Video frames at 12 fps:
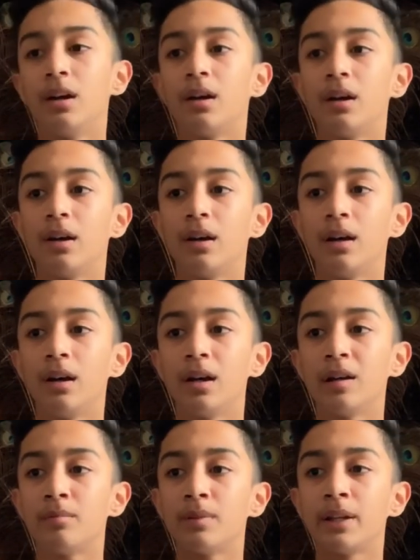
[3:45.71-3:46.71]
We
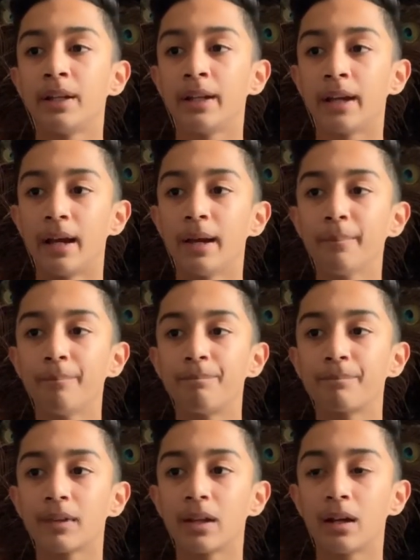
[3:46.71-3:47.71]
have
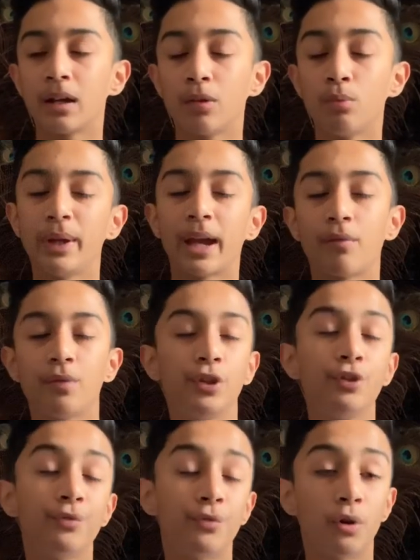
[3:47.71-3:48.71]
a
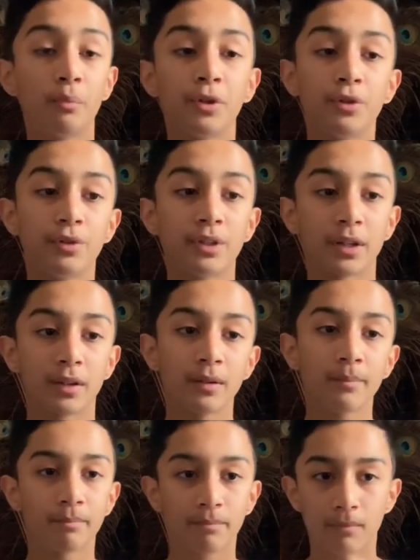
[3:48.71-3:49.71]
new form
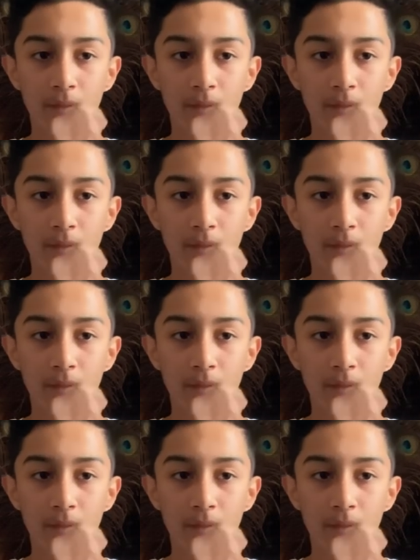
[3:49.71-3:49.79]
tutor.